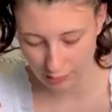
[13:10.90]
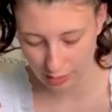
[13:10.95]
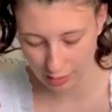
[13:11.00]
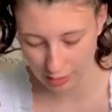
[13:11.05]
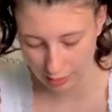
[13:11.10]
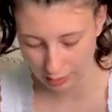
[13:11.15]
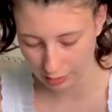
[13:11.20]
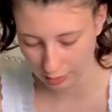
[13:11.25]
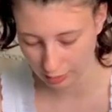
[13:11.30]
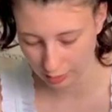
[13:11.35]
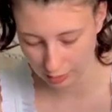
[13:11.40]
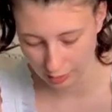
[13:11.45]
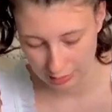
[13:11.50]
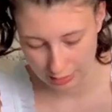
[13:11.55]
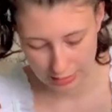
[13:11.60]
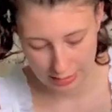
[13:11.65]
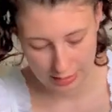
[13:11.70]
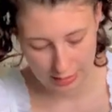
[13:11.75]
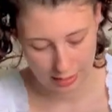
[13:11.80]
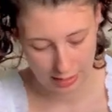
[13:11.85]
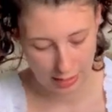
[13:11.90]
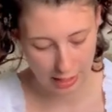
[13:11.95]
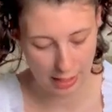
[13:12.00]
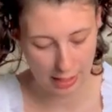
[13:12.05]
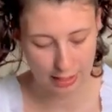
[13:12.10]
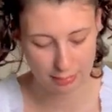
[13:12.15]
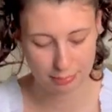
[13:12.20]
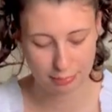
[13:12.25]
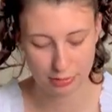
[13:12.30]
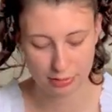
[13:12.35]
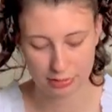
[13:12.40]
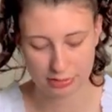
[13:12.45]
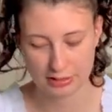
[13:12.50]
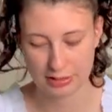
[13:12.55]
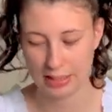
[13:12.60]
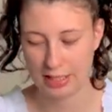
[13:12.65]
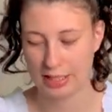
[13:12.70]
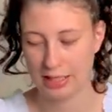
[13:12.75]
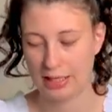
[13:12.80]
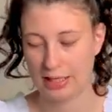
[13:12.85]
Uh, I put
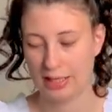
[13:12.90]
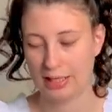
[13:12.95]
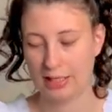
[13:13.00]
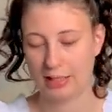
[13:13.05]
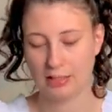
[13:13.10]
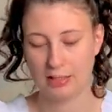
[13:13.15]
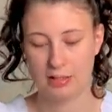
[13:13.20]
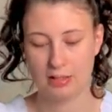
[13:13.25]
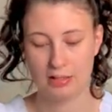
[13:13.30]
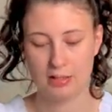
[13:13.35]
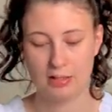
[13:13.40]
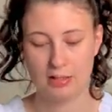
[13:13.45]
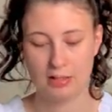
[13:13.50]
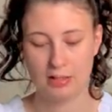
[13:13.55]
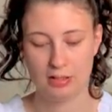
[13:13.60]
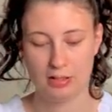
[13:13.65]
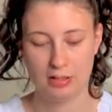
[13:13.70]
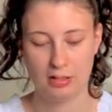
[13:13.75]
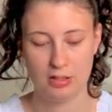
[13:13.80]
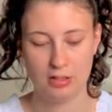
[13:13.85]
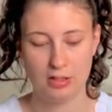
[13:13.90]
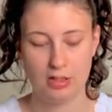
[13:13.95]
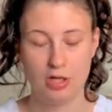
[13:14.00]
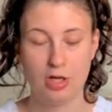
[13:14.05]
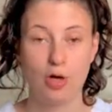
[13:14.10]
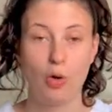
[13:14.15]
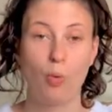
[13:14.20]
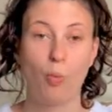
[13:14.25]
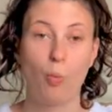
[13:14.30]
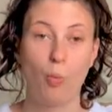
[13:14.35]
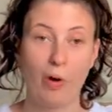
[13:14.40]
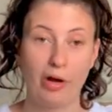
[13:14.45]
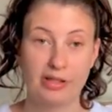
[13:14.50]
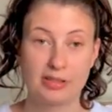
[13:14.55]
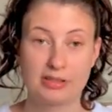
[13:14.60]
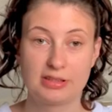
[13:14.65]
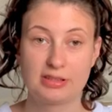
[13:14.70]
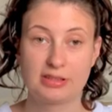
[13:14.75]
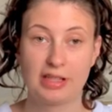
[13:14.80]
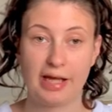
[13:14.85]
a
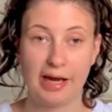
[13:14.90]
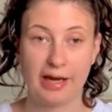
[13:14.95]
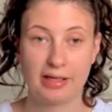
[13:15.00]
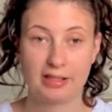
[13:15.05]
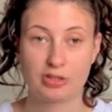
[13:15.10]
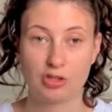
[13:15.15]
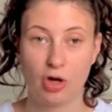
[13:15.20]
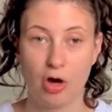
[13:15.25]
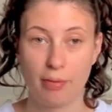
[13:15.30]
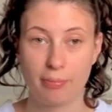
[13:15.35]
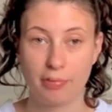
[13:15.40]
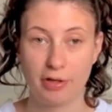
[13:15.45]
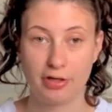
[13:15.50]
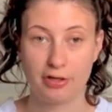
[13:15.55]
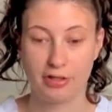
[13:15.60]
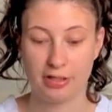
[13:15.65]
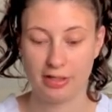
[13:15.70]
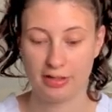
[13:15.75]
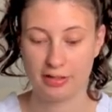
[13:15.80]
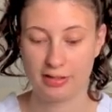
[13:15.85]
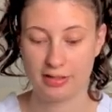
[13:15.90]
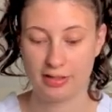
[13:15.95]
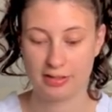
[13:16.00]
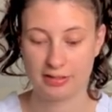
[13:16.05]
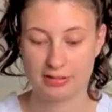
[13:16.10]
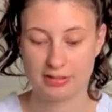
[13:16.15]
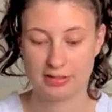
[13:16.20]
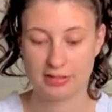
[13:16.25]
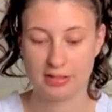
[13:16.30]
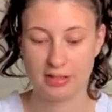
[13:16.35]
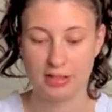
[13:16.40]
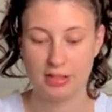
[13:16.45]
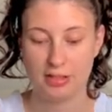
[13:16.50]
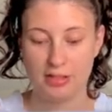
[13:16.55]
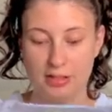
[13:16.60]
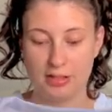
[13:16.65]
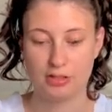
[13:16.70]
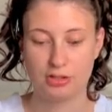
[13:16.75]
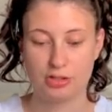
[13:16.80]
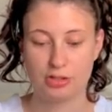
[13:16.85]
white tank top underneath this
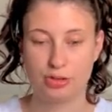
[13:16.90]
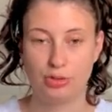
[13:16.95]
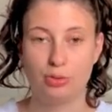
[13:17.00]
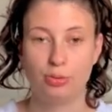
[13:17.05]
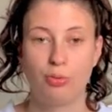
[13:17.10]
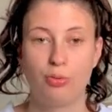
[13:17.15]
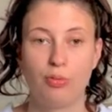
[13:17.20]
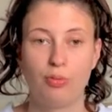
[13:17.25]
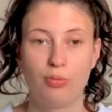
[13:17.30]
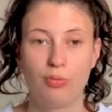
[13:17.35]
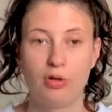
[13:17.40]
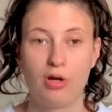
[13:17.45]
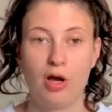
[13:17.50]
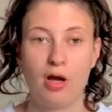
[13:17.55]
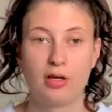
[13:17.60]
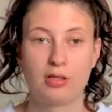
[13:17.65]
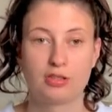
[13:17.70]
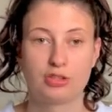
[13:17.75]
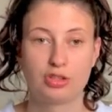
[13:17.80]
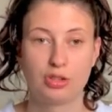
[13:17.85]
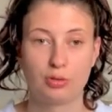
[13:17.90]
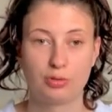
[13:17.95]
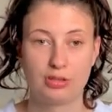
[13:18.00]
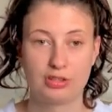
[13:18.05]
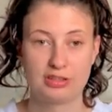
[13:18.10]
to not show the